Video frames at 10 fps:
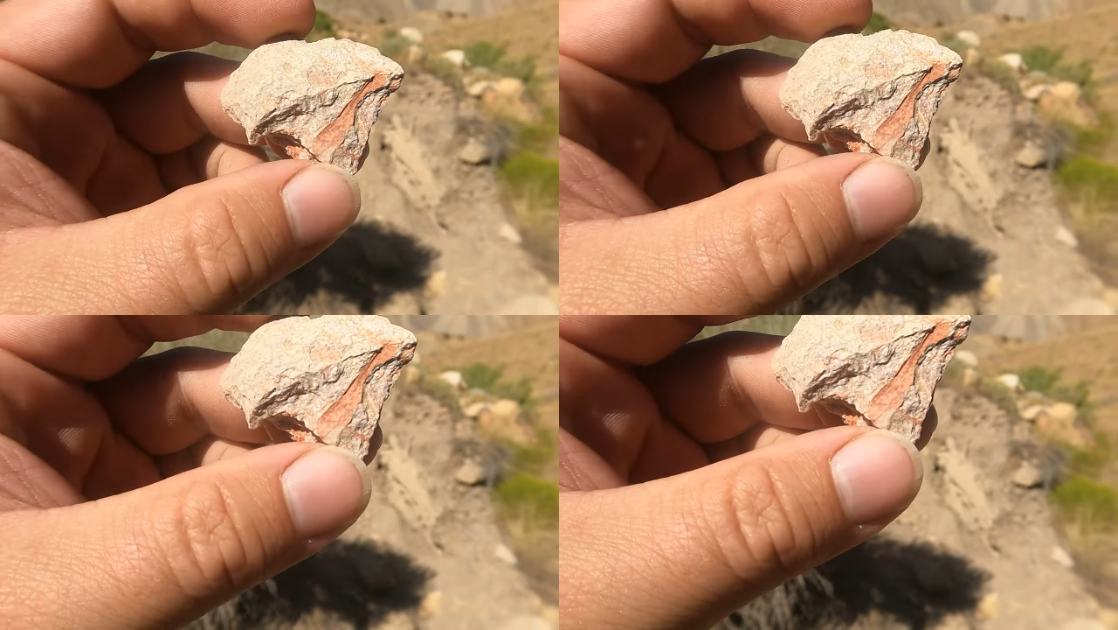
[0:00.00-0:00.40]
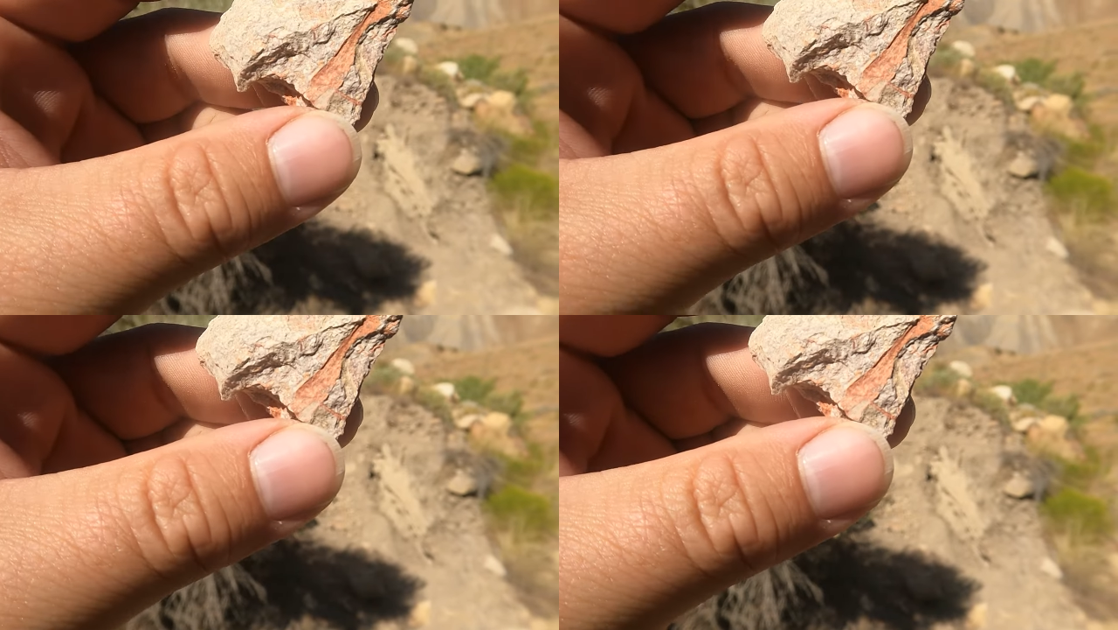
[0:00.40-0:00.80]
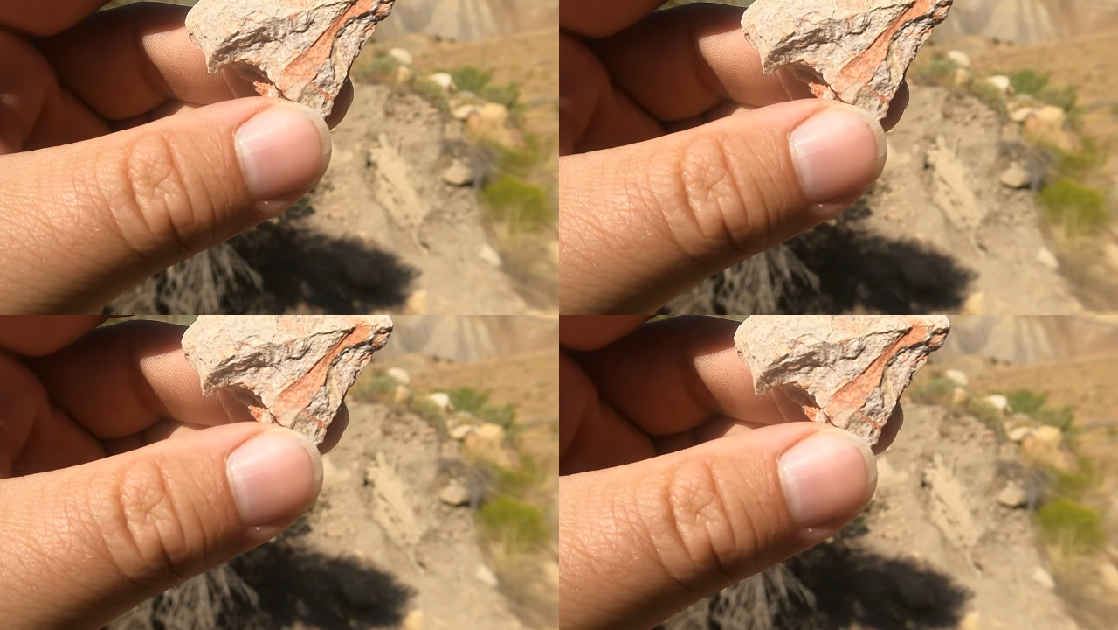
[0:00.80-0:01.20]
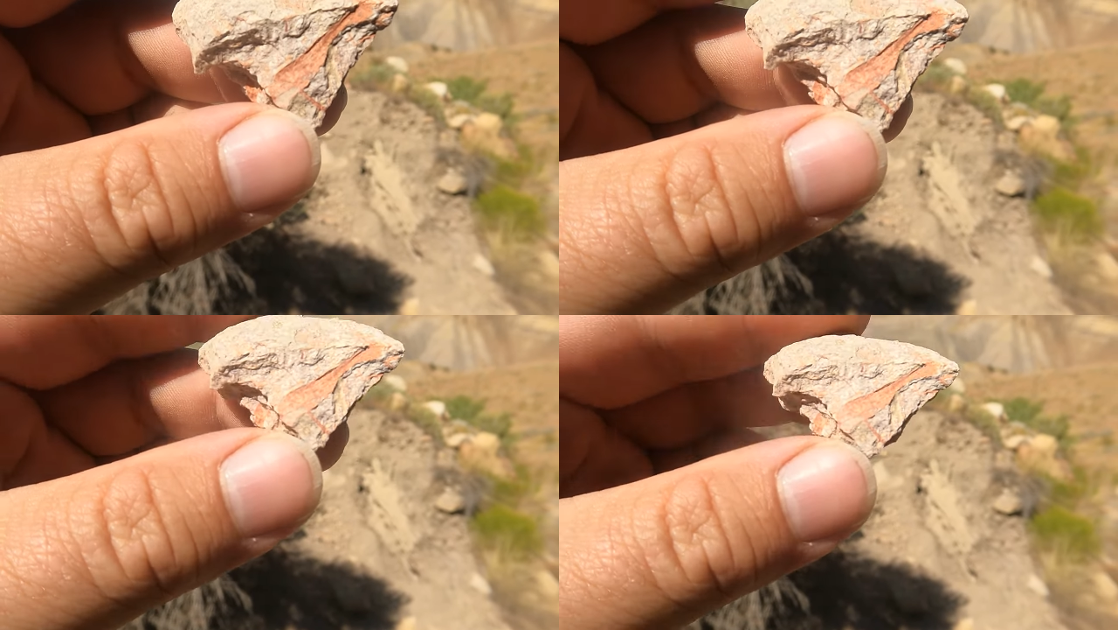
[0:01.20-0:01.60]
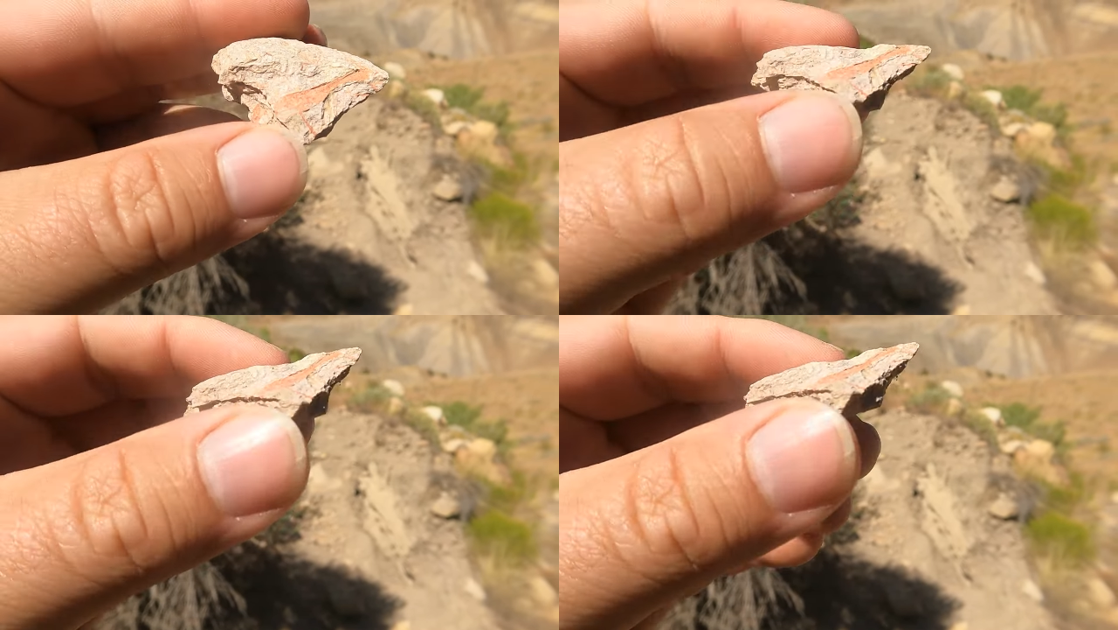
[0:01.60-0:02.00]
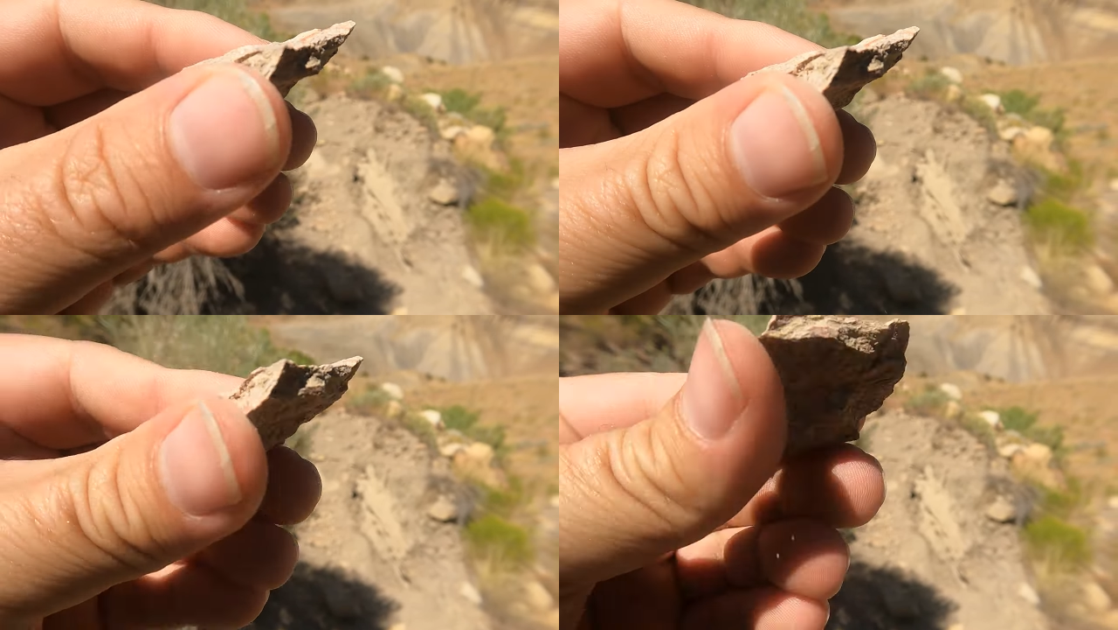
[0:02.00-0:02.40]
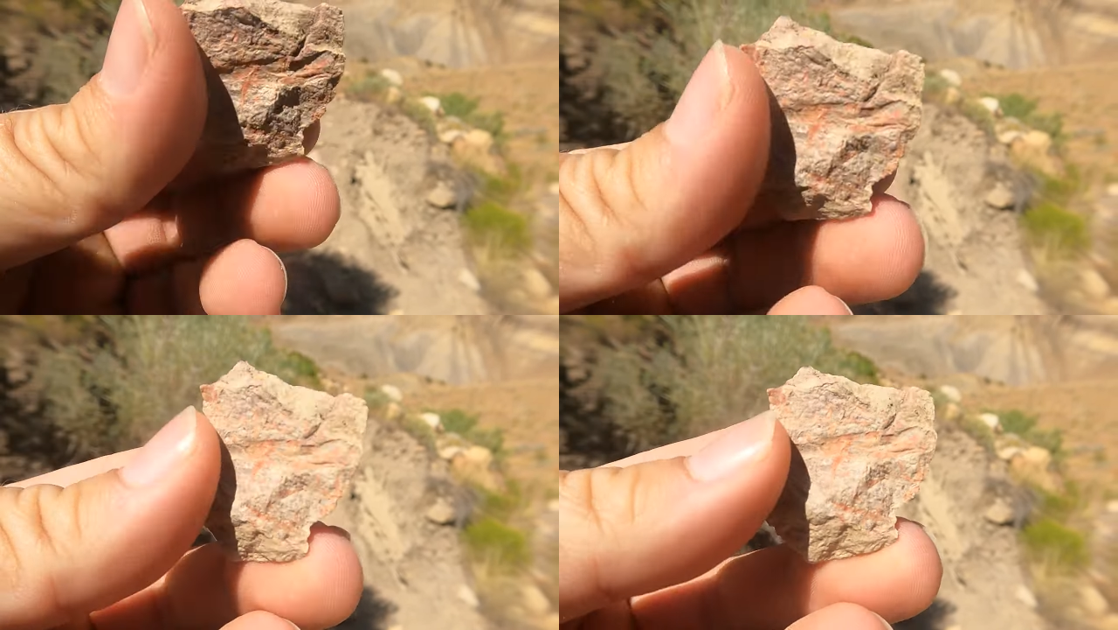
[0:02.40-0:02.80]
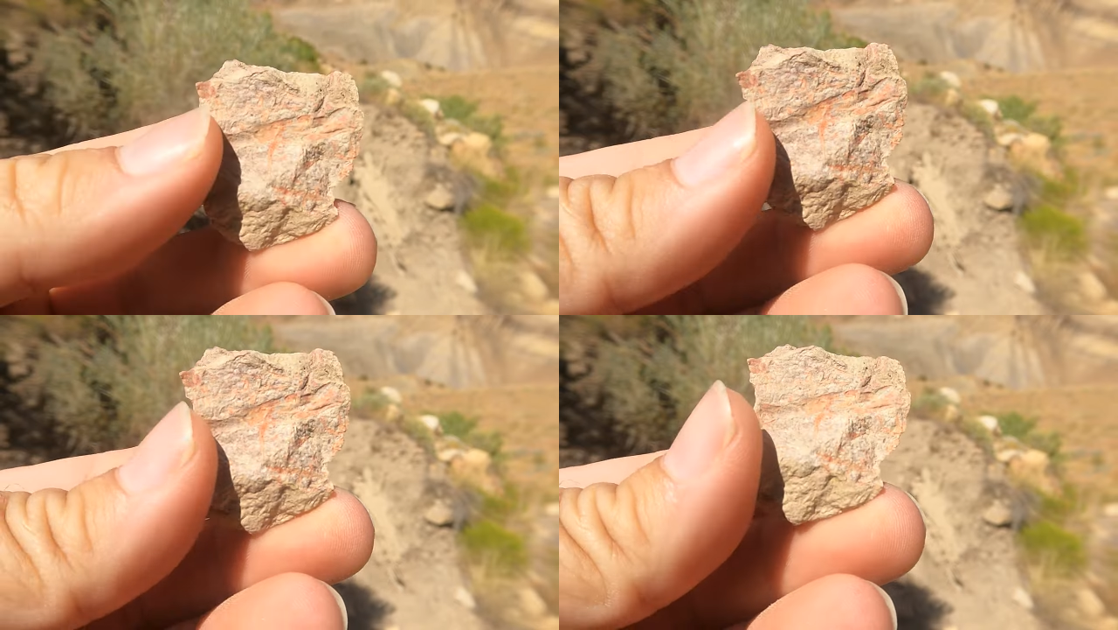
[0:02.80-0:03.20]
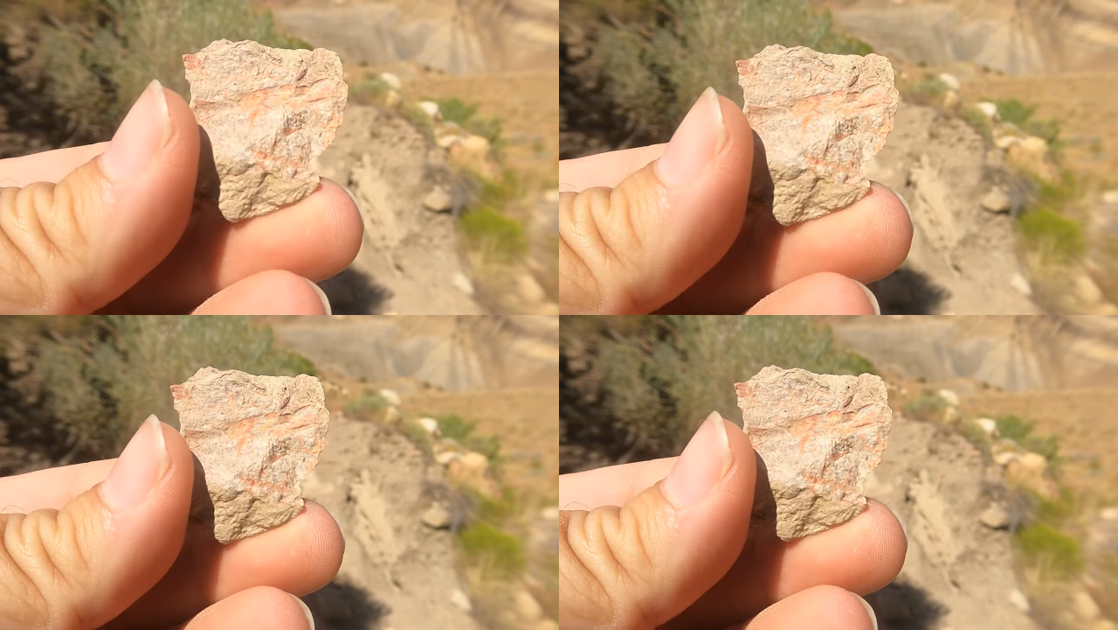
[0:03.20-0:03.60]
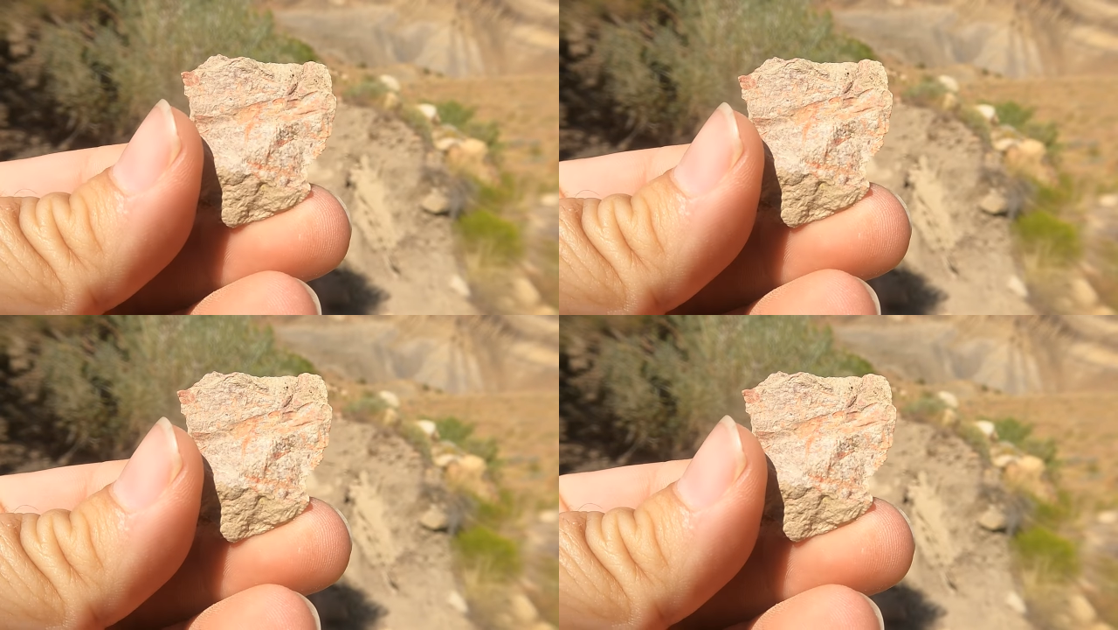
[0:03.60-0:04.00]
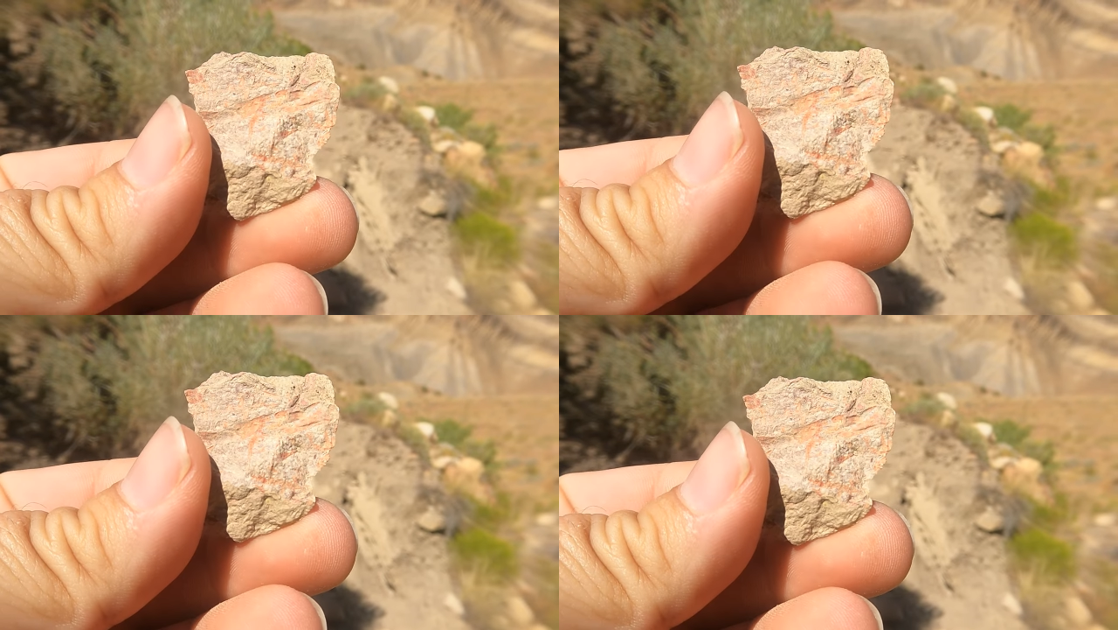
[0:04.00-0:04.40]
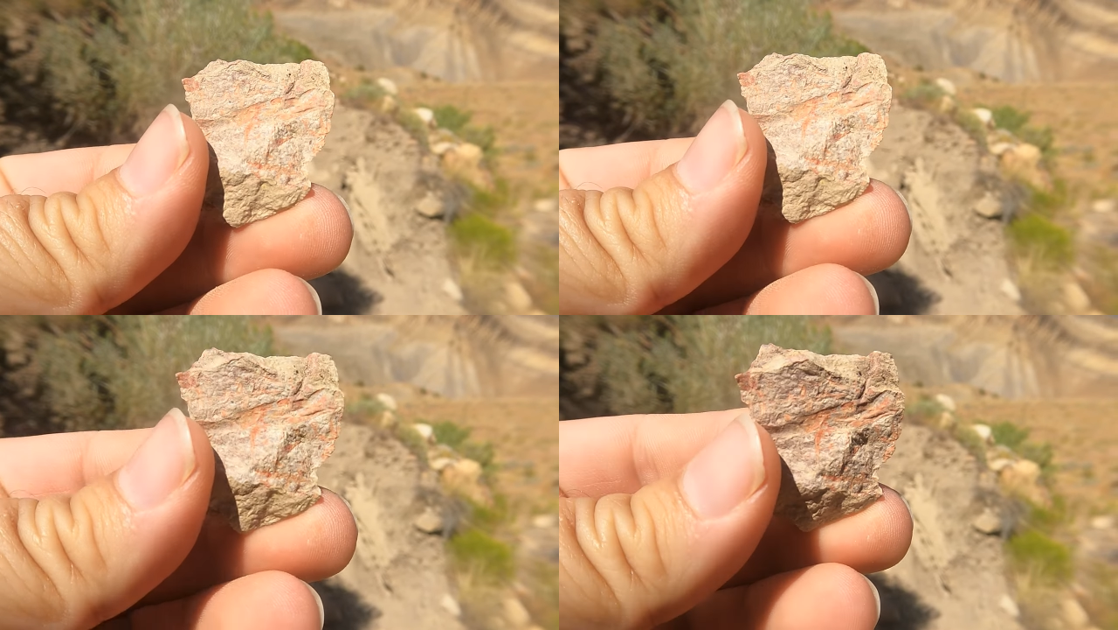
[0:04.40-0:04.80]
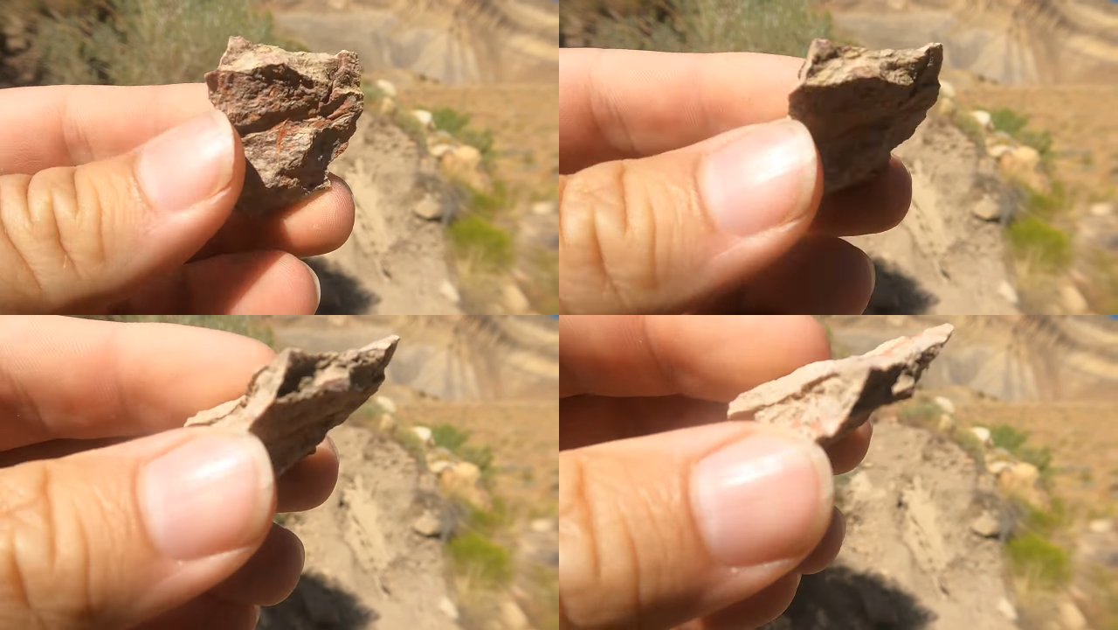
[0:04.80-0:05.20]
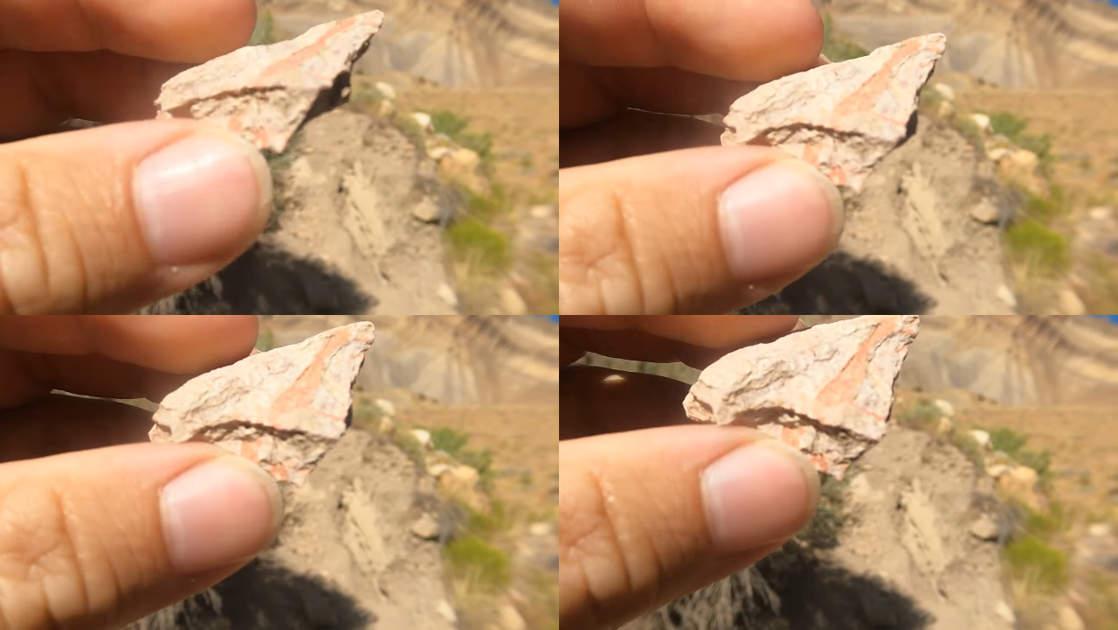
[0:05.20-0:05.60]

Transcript: (no speaker visible)